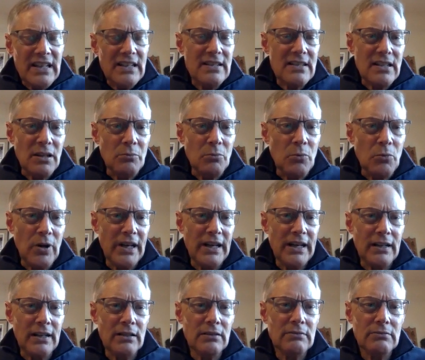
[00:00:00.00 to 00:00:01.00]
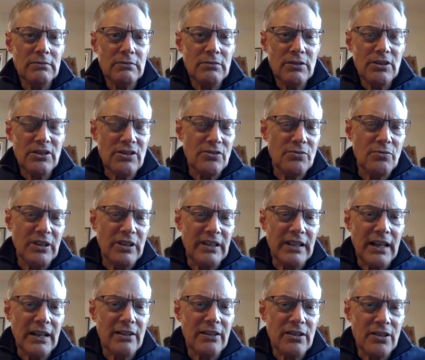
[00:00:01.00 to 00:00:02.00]
somewhere, which is what
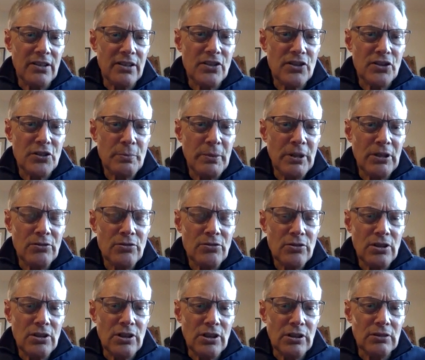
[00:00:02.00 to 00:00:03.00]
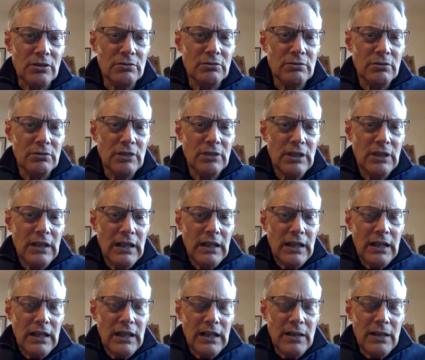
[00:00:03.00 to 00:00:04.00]
narratives are supposed to do,
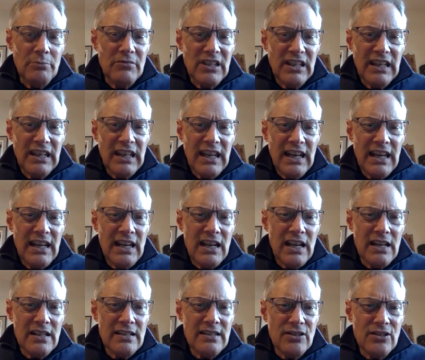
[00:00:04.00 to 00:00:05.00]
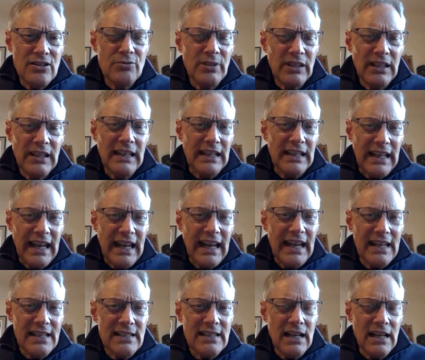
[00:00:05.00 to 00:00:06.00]
the chaos is really an
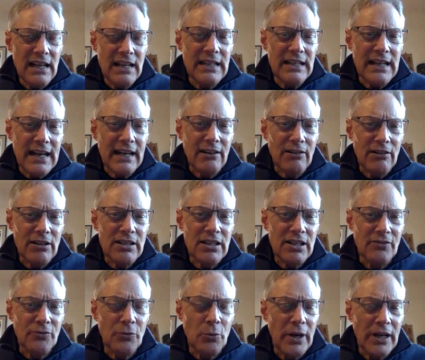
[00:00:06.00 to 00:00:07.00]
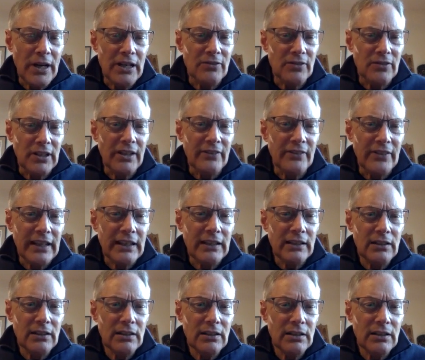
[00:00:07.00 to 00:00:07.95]
anti-narrative way of living,